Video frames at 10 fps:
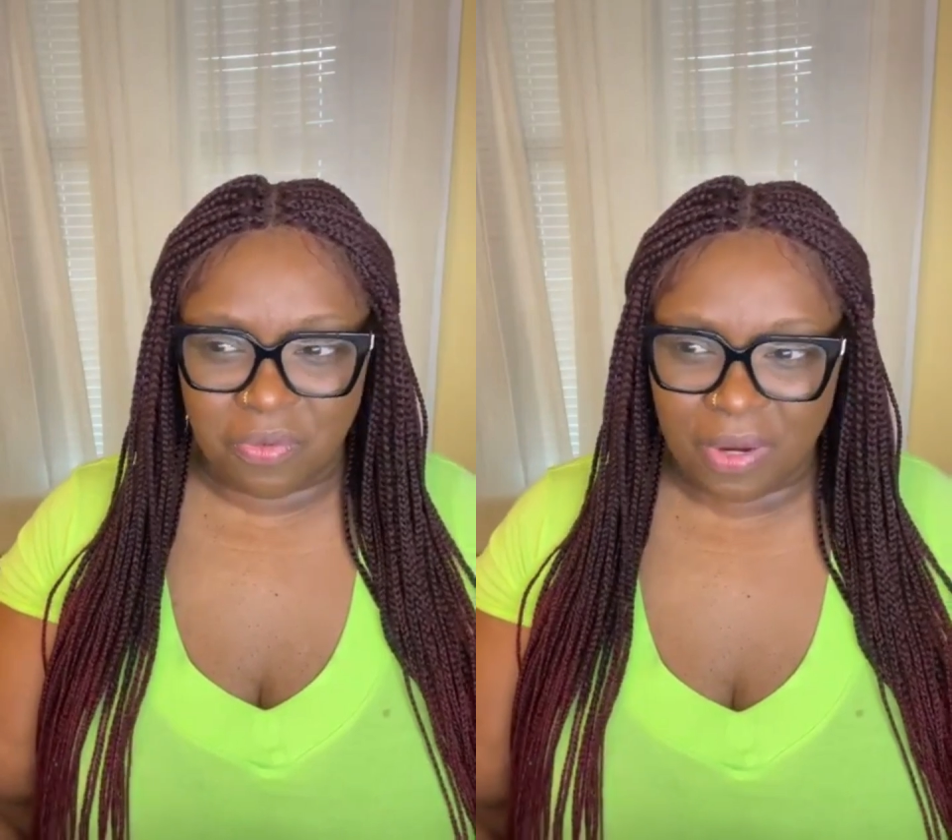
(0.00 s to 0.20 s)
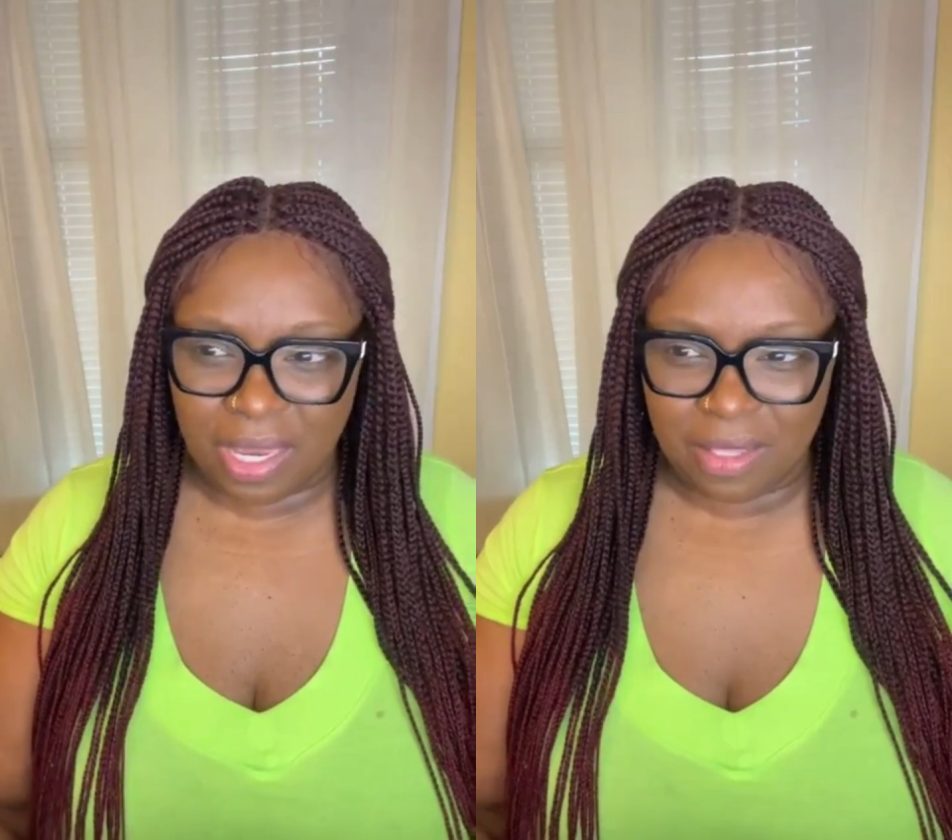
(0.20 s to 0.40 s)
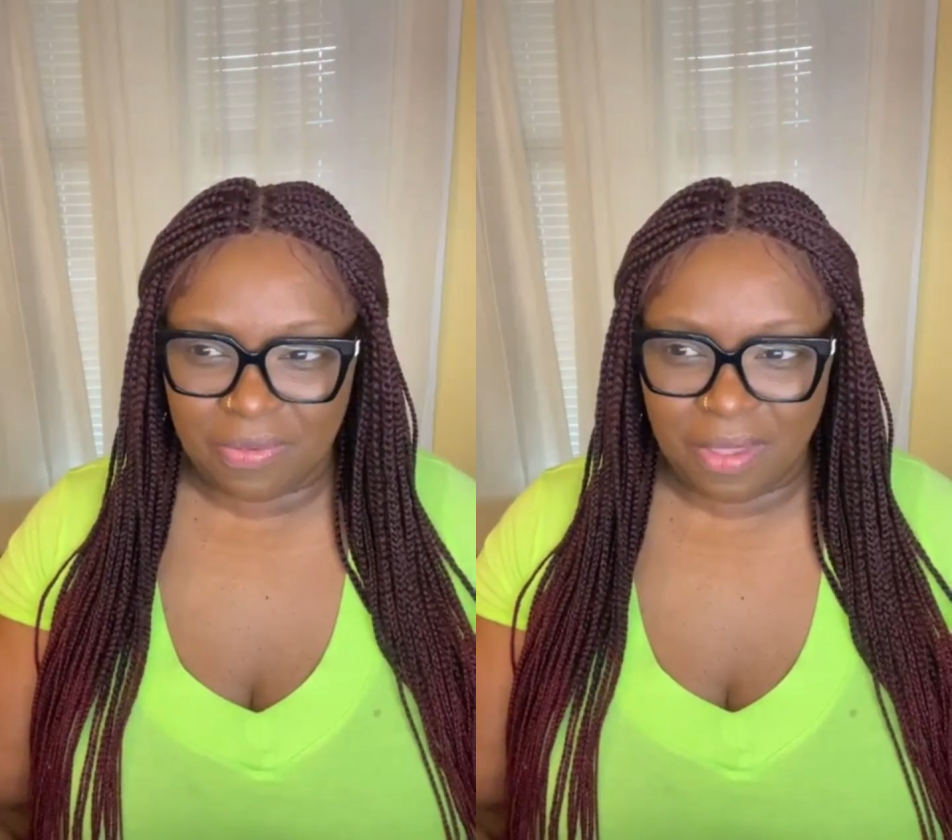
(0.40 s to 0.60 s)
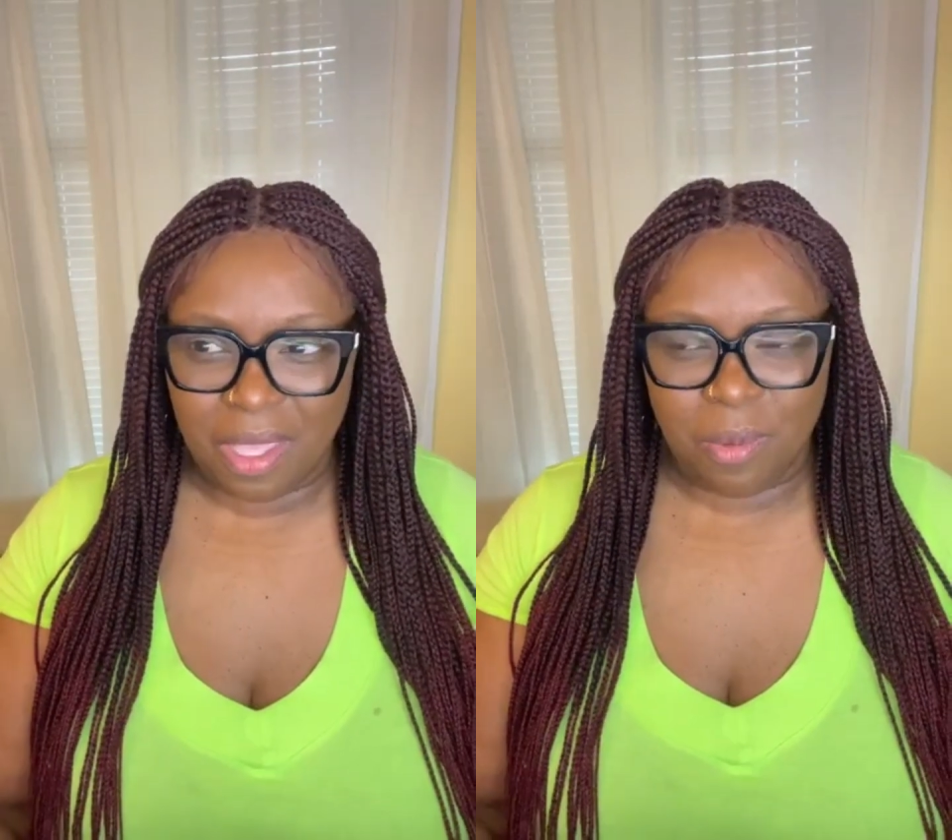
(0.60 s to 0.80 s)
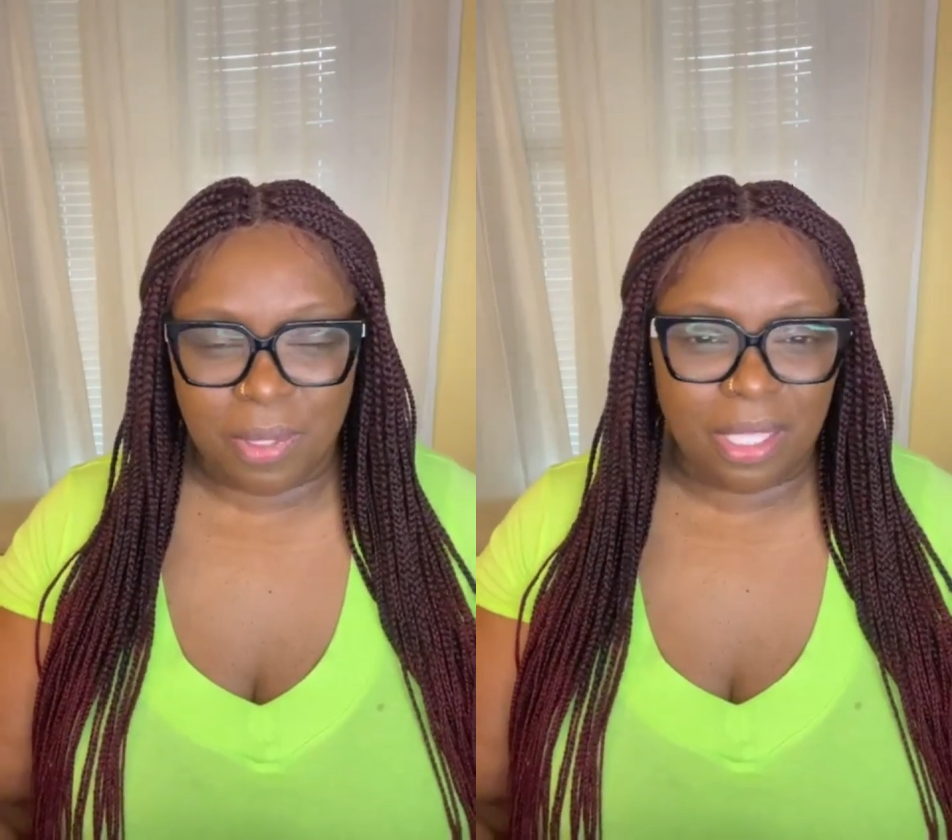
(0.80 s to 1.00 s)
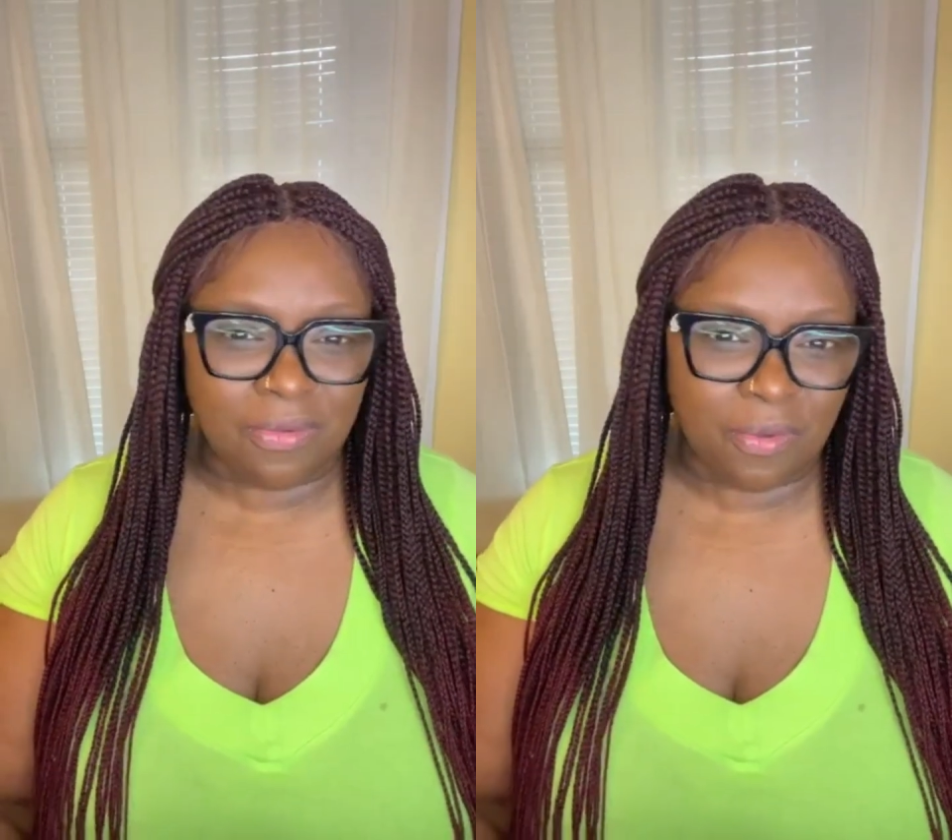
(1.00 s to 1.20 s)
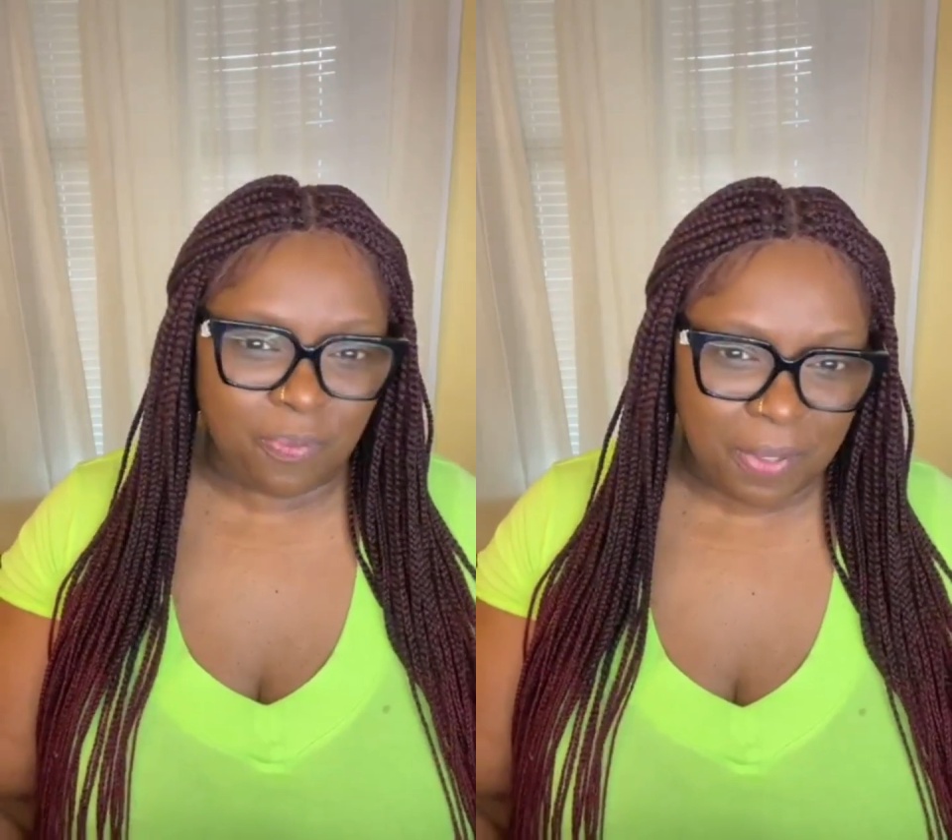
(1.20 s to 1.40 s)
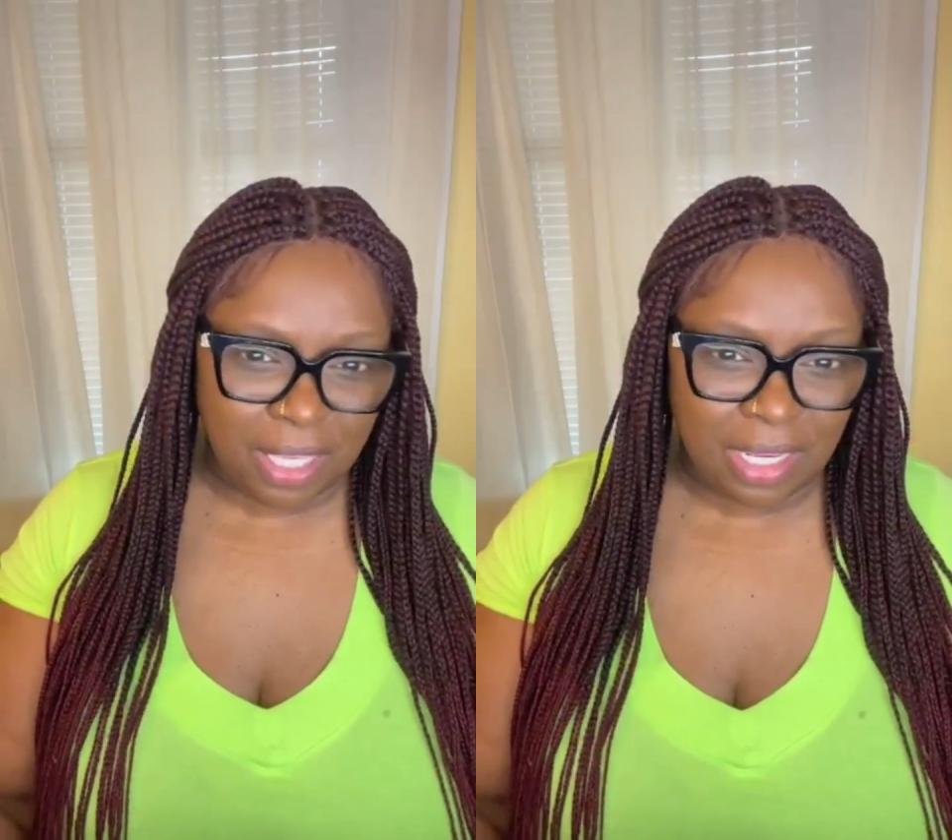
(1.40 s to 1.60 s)
stress, because
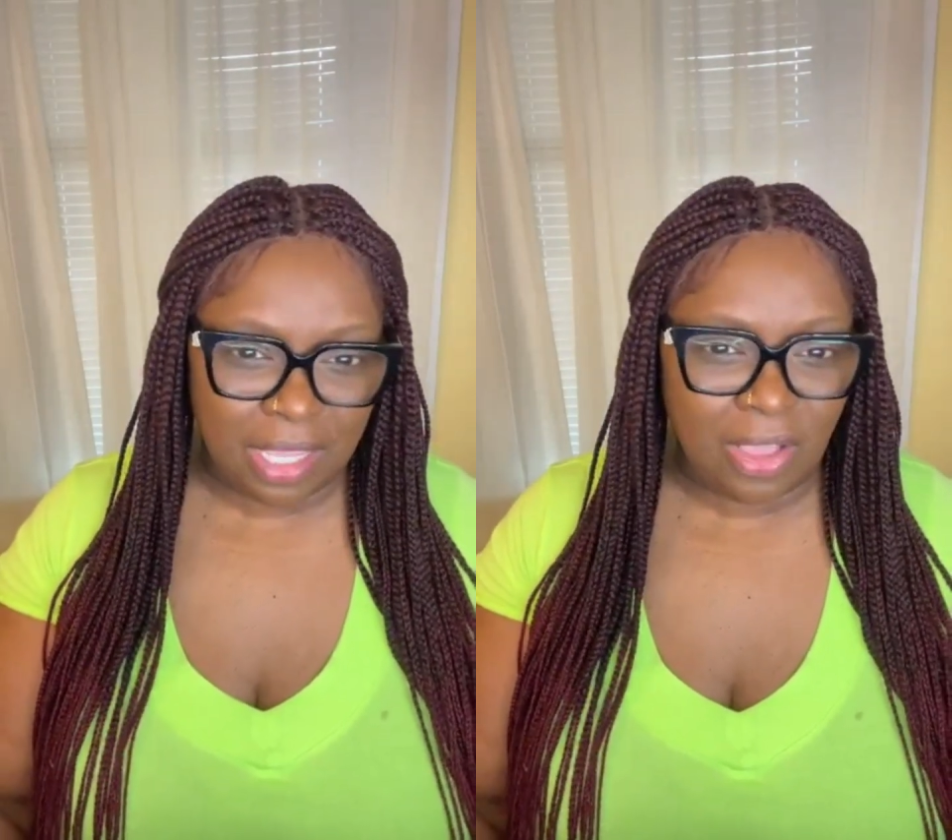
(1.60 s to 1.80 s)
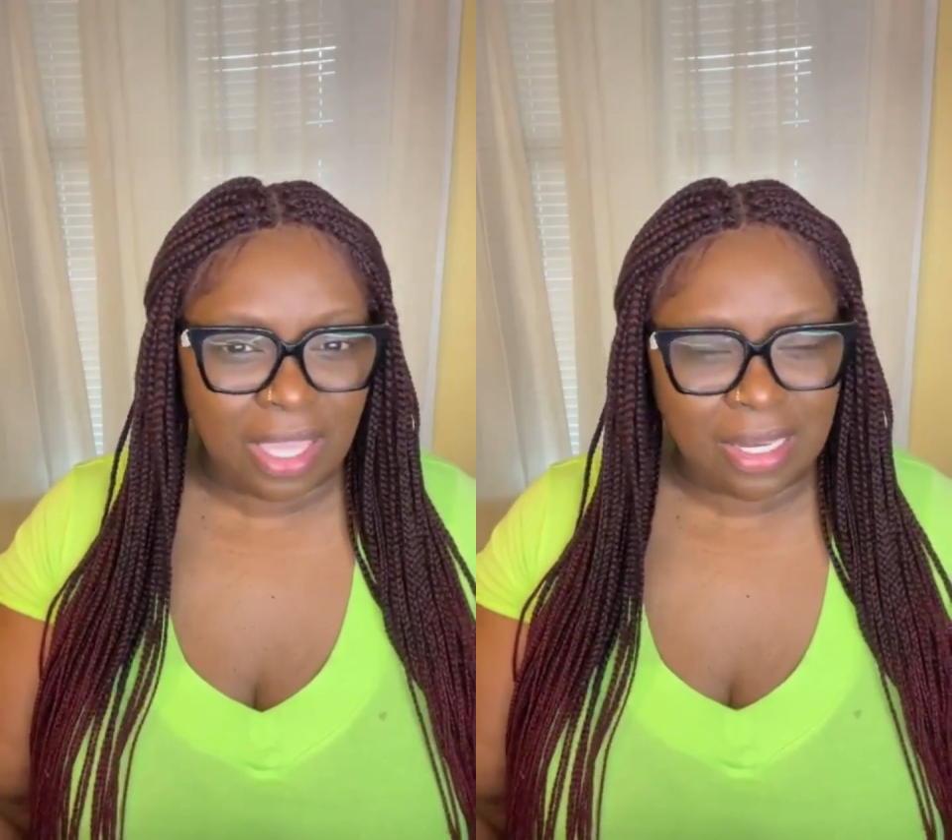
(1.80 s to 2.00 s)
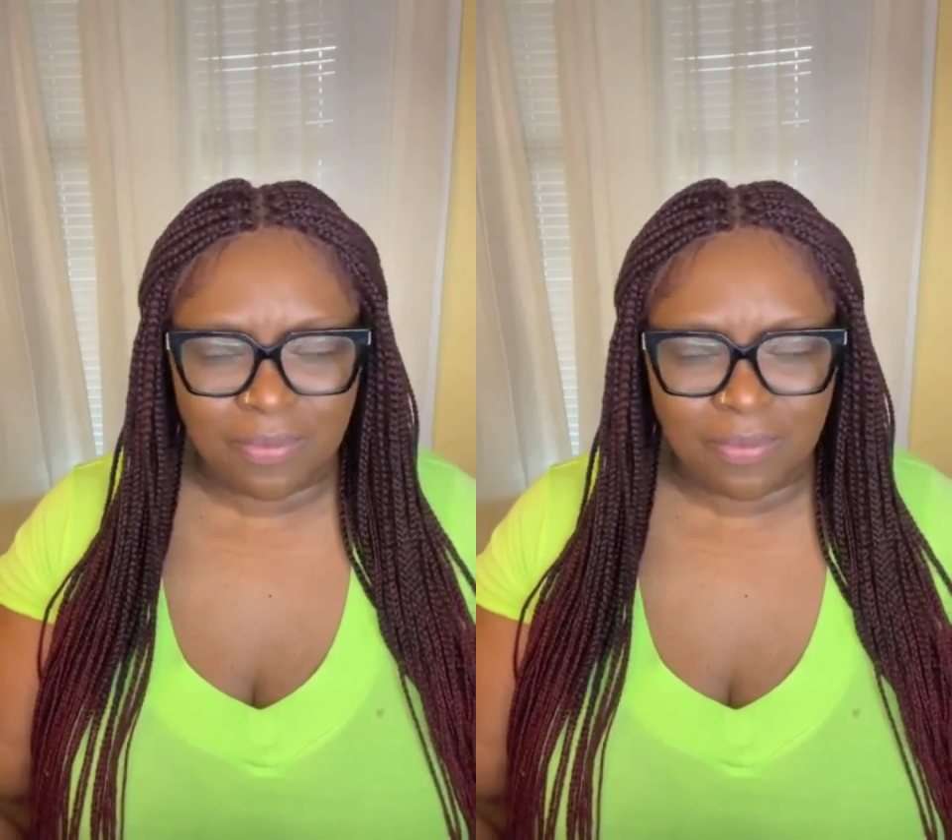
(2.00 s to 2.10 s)
of pain they got.